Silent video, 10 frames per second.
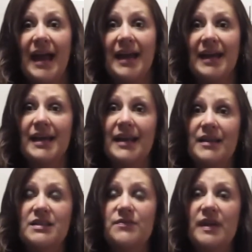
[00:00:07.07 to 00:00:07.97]
and in
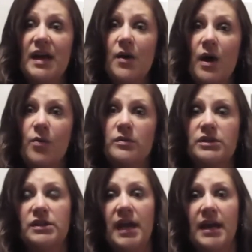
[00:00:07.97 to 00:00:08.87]
this video I want
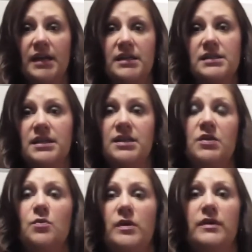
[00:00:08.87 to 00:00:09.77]
to kind of
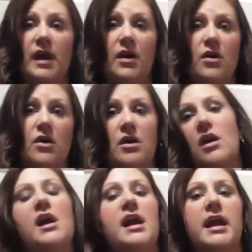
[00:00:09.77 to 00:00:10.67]
continue with our
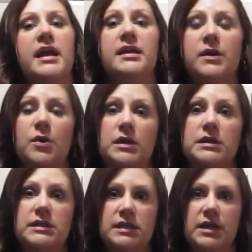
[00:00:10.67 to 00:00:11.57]
endocrine
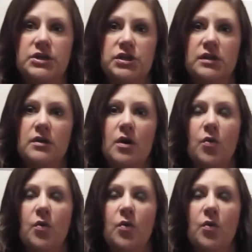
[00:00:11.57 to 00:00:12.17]
discussion.